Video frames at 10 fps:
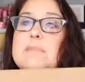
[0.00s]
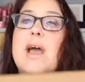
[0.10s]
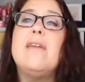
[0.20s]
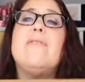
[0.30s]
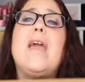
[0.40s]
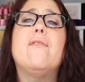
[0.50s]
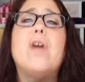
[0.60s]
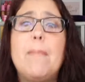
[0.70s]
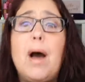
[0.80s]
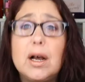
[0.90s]
my
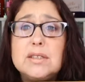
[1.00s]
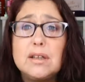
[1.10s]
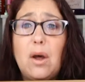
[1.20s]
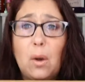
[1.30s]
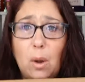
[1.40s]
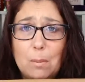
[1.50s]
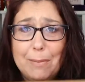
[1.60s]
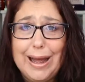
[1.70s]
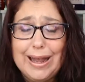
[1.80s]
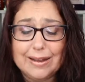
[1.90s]
favorite box of the whole
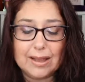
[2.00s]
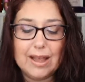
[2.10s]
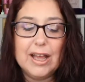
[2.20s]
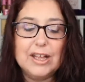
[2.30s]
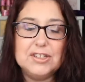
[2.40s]
month.